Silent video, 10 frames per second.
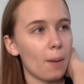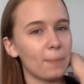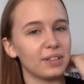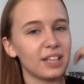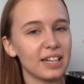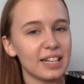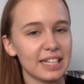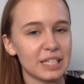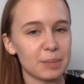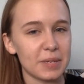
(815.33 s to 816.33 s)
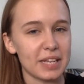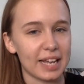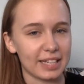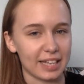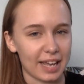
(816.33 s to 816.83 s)
but they need to be
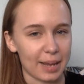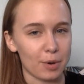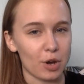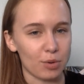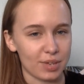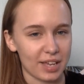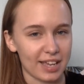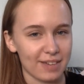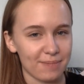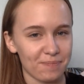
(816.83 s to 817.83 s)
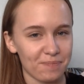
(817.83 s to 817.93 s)
endgame, okay?